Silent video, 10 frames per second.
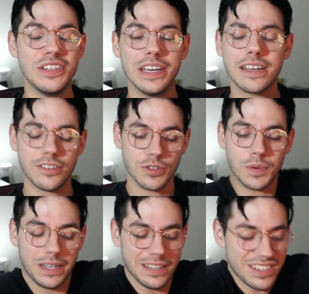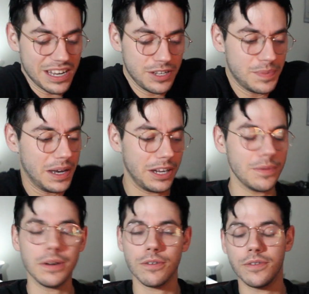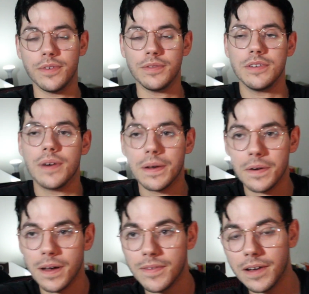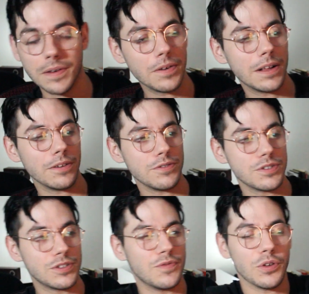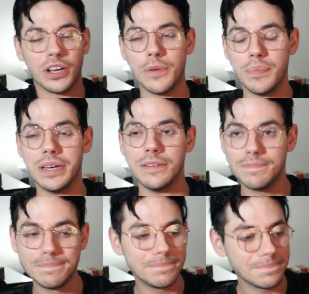dick just went inside his body when he earned $5,500 for like a bit.